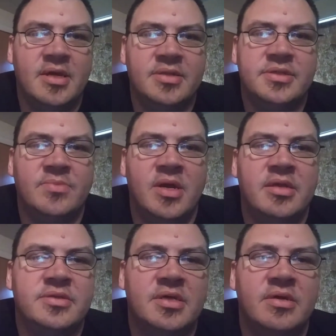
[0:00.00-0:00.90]
not
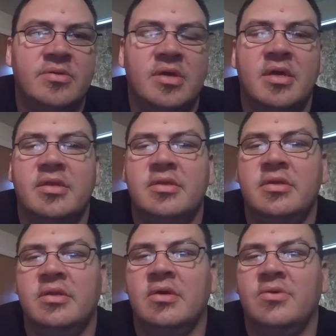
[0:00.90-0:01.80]
somebody to tell you that,
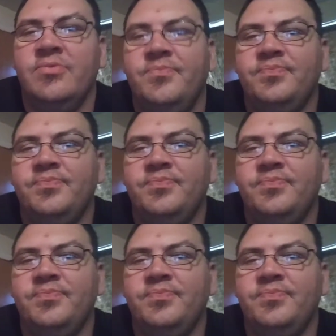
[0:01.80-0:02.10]
you know.